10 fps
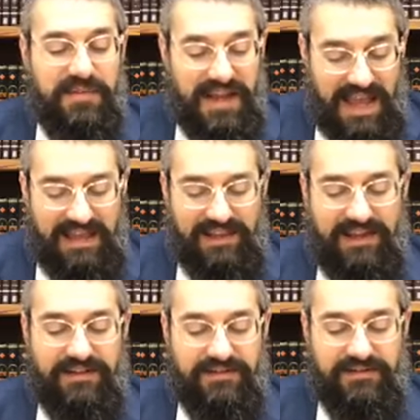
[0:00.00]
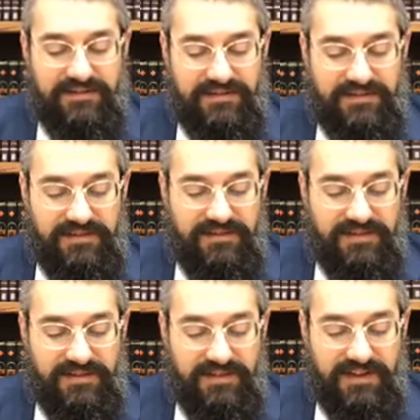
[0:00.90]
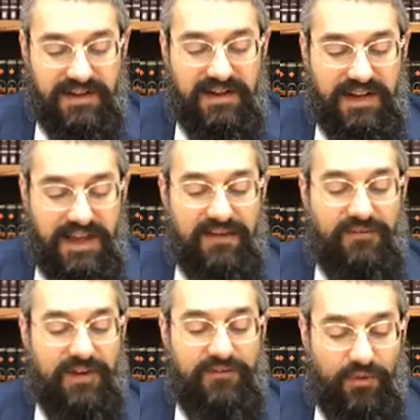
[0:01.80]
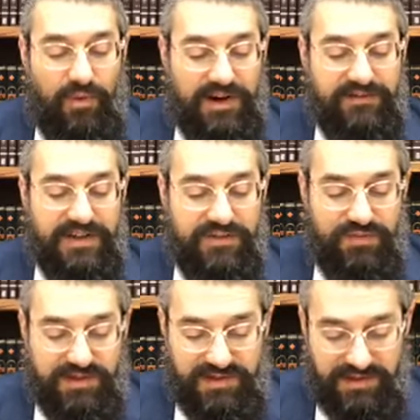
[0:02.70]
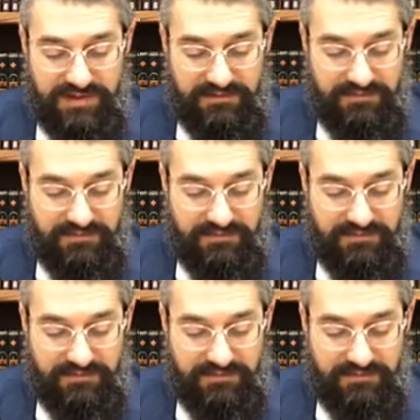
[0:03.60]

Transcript: me'ela, if for one of these reasons,